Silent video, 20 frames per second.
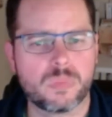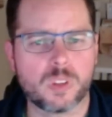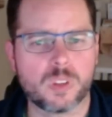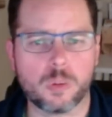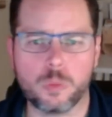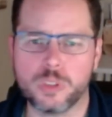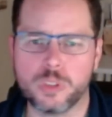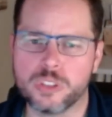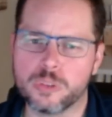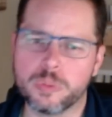
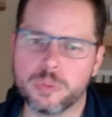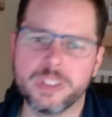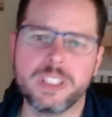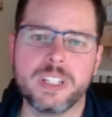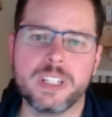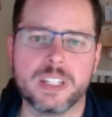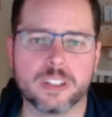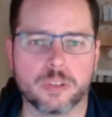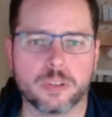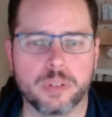which is really
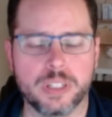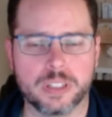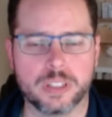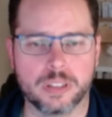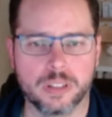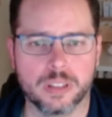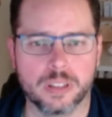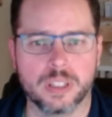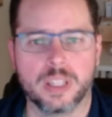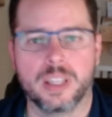kind of
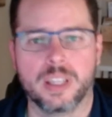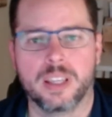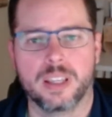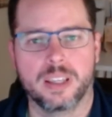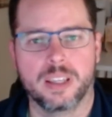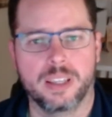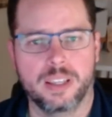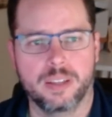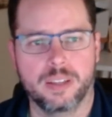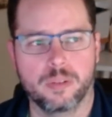critical
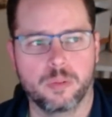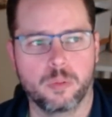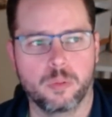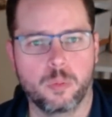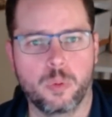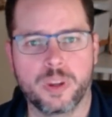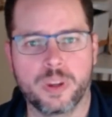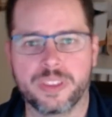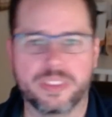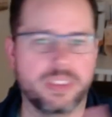
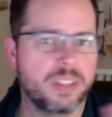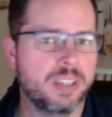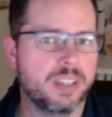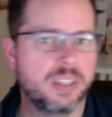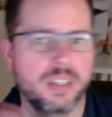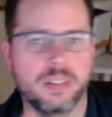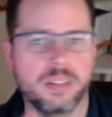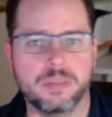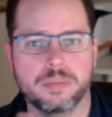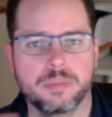with
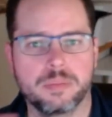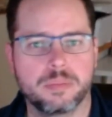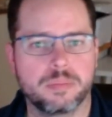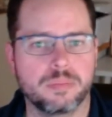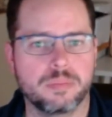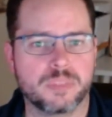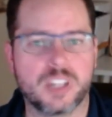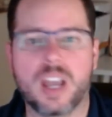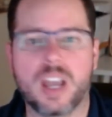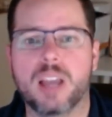the
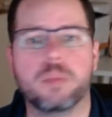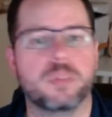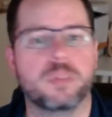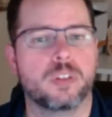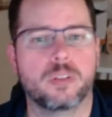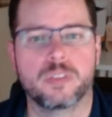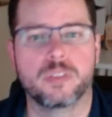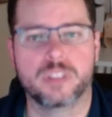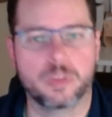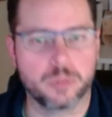time
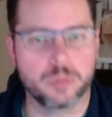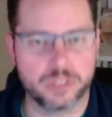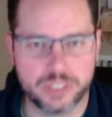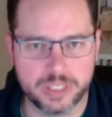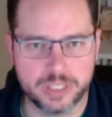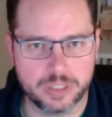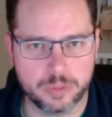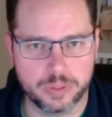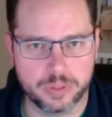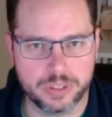zones that we're
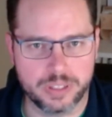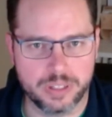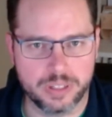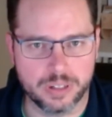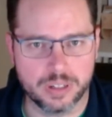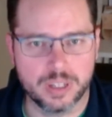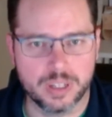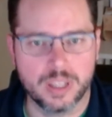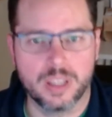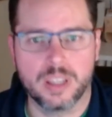dealing with
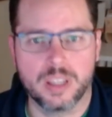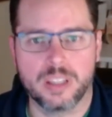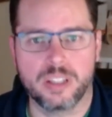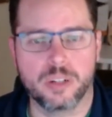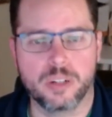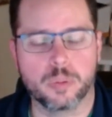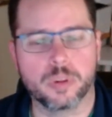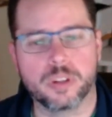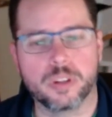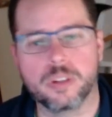here.
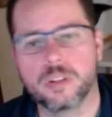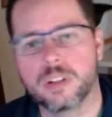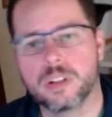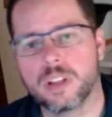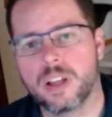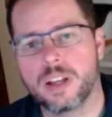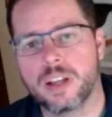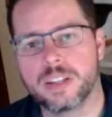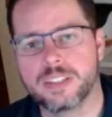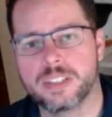We're
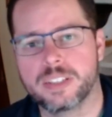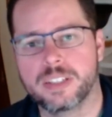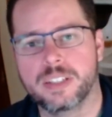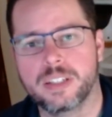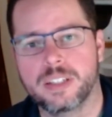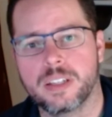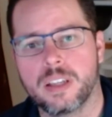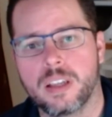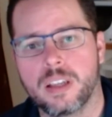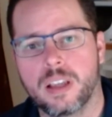
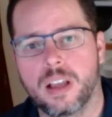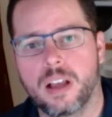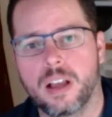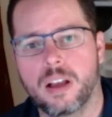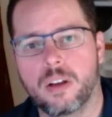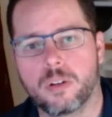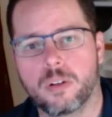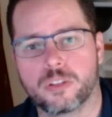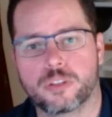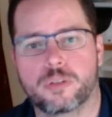utilizing
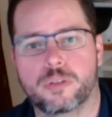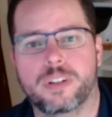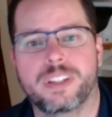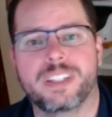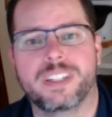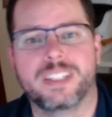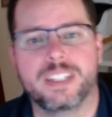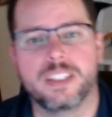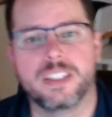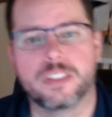
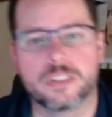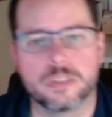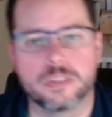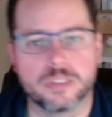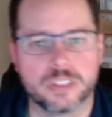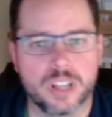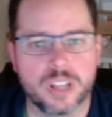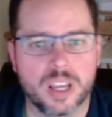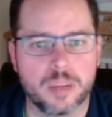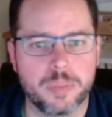Australian Eastern
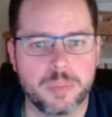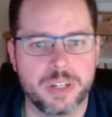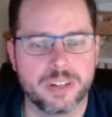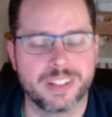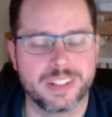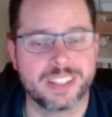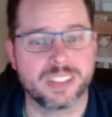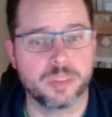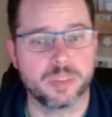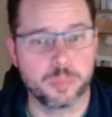Time here.
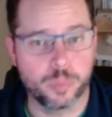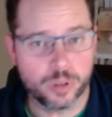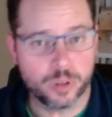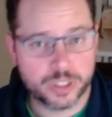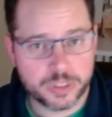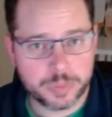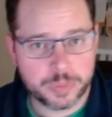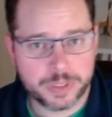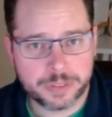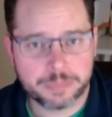That's in
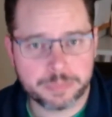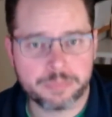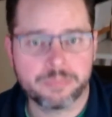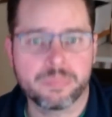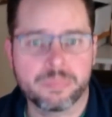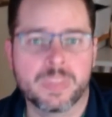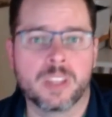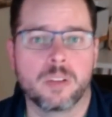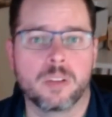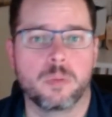Brisbane,
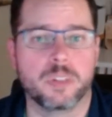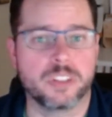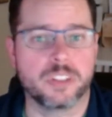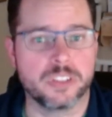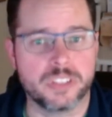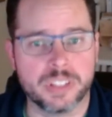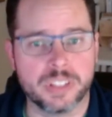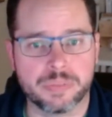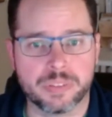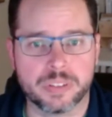which is
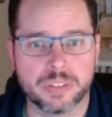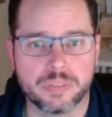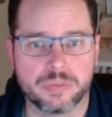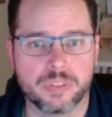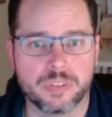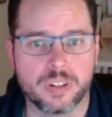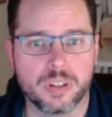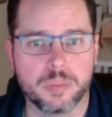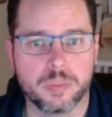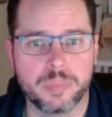different
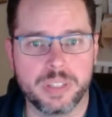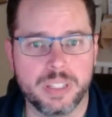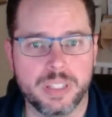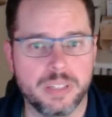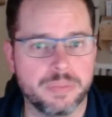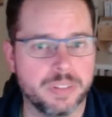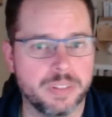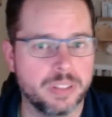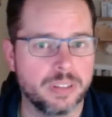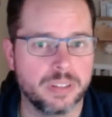from
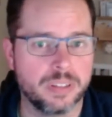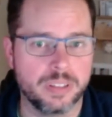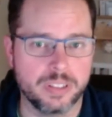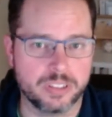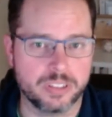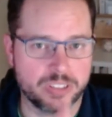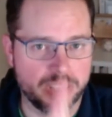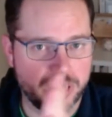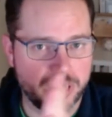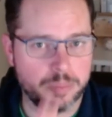even the
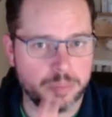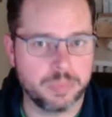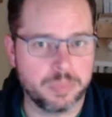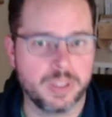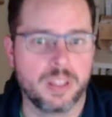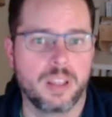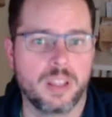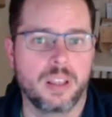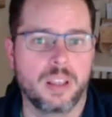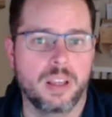same
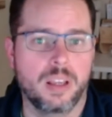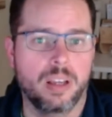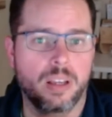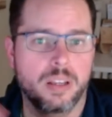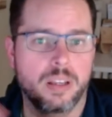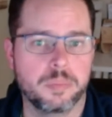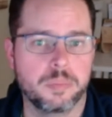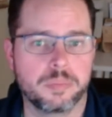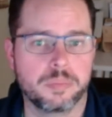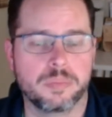
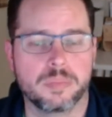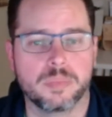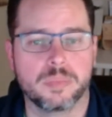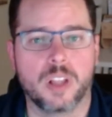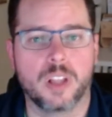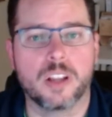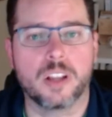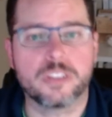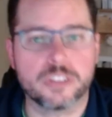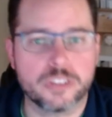
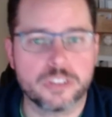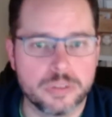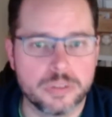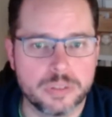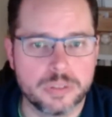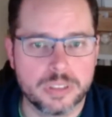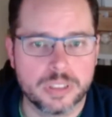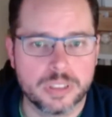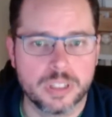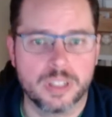
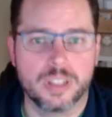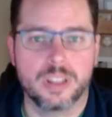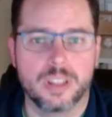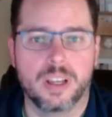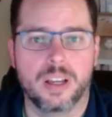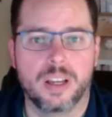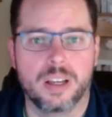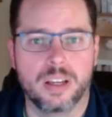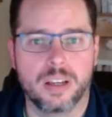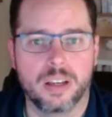longitude
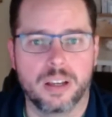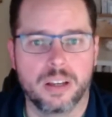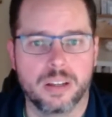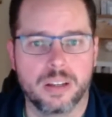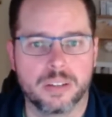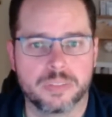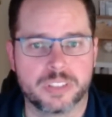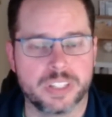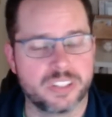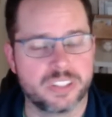
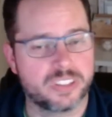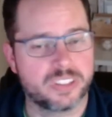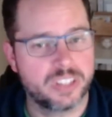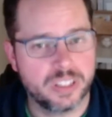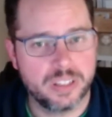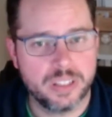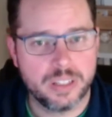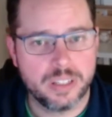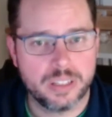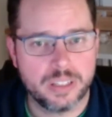of, say,
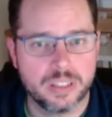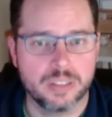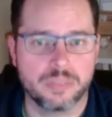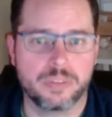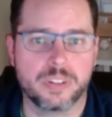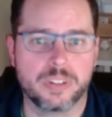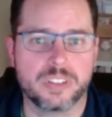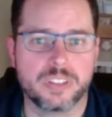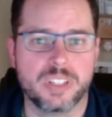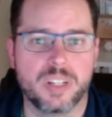Sydney,
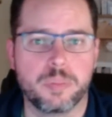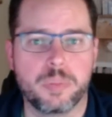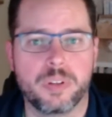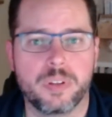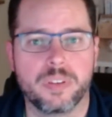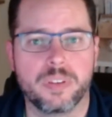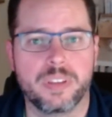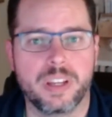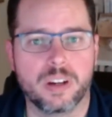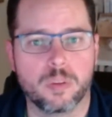for example.
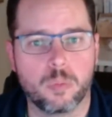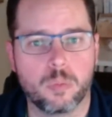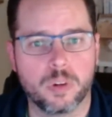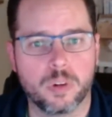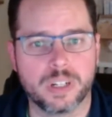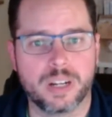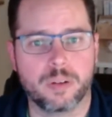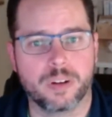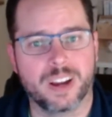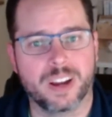They're 1
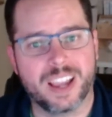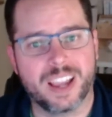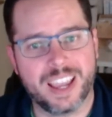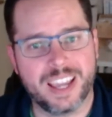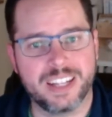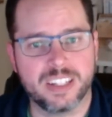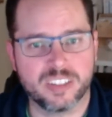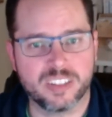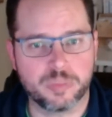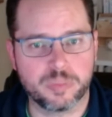hour
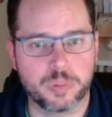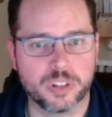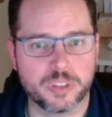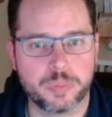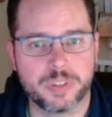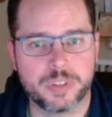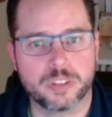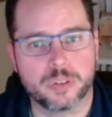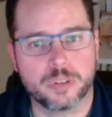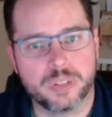ahead of
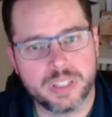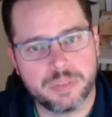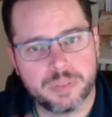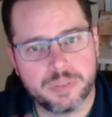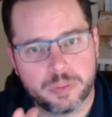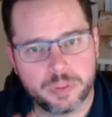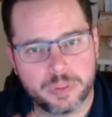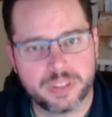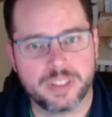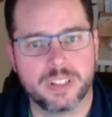Brisbane, so even
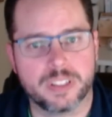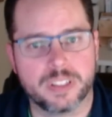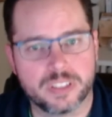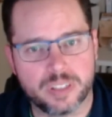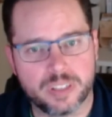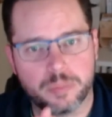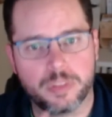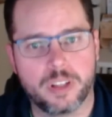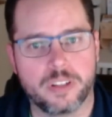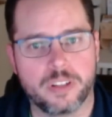within the
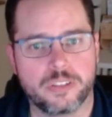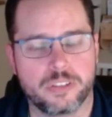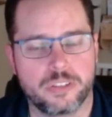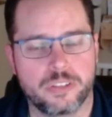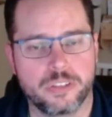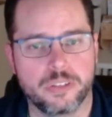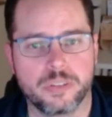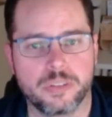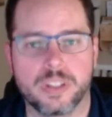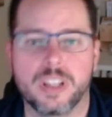same
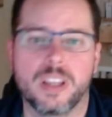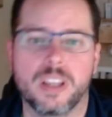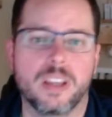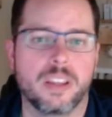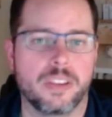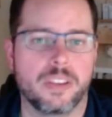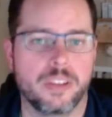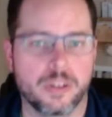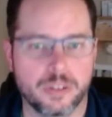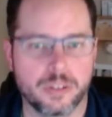longitude,
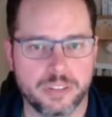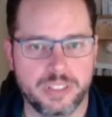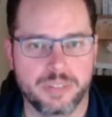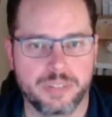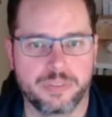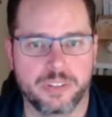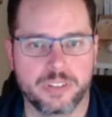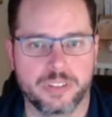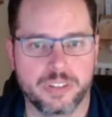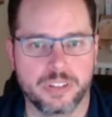there are
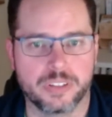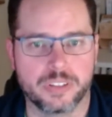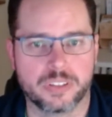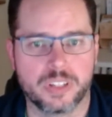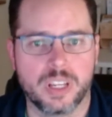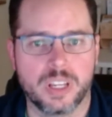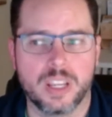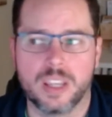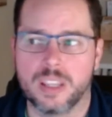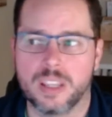differences.
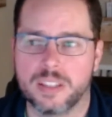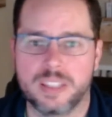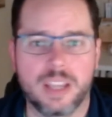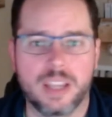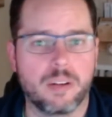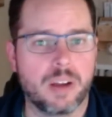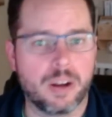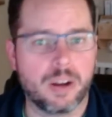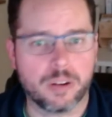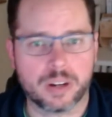Now,
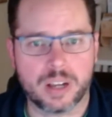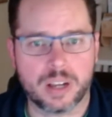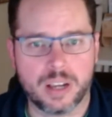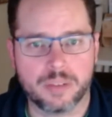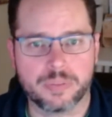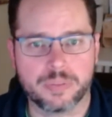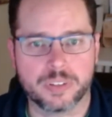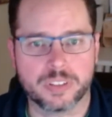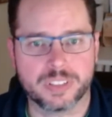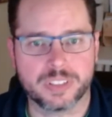our
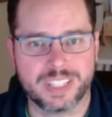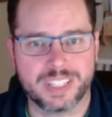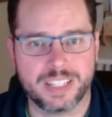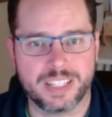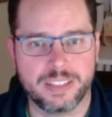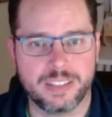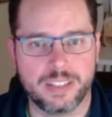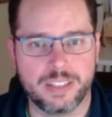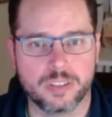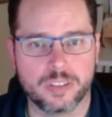conference
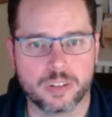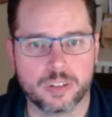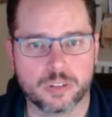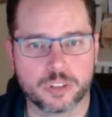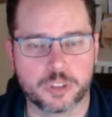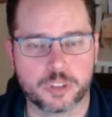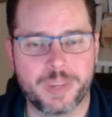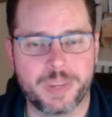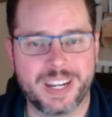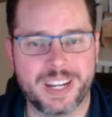attendees are
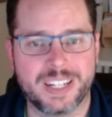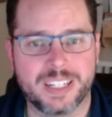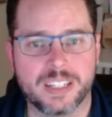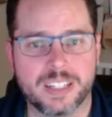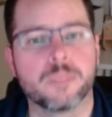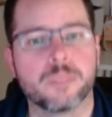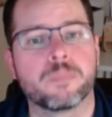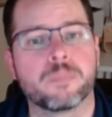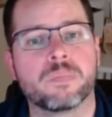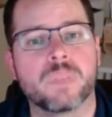
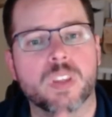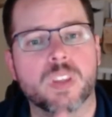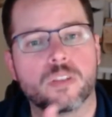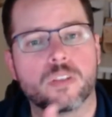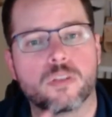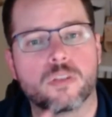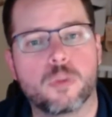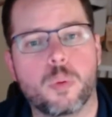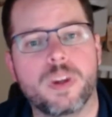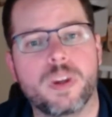spanning
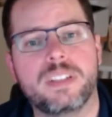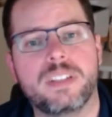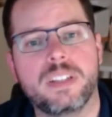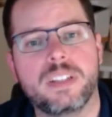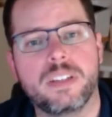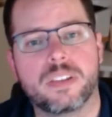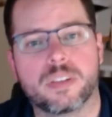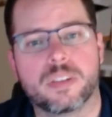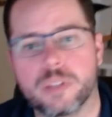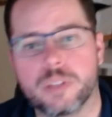
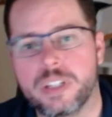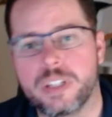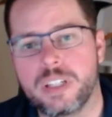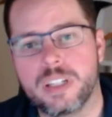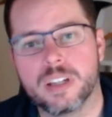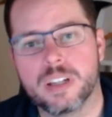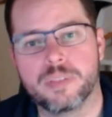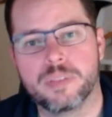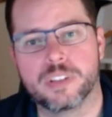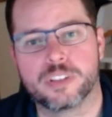23
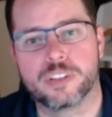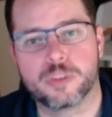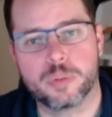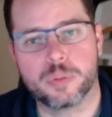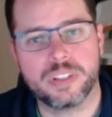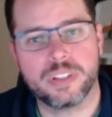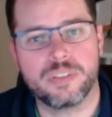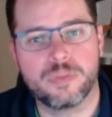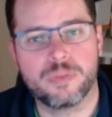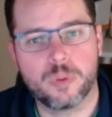of the
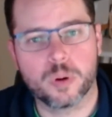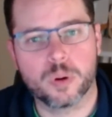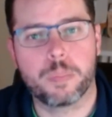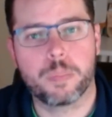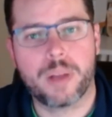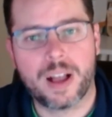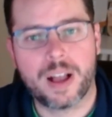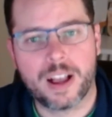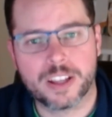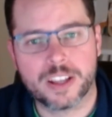24
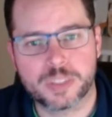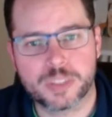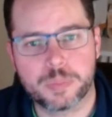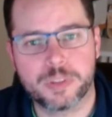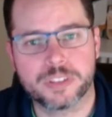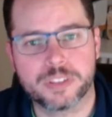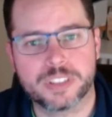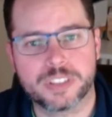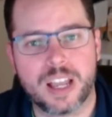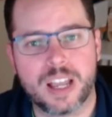
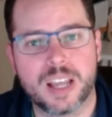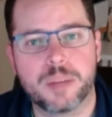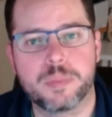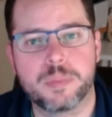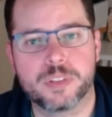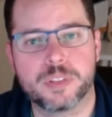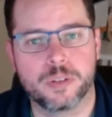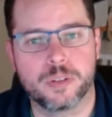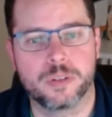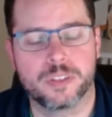possible time
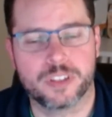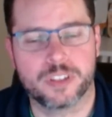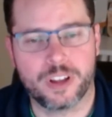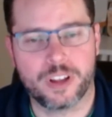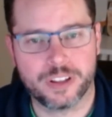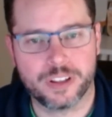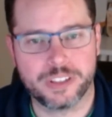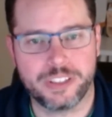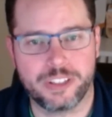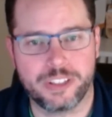zones
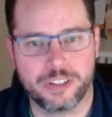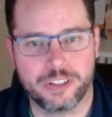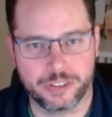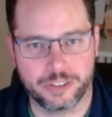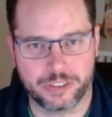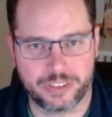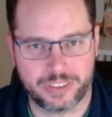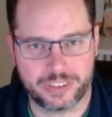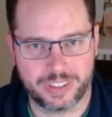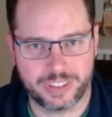on the
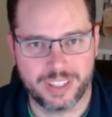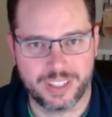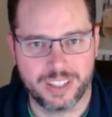Earth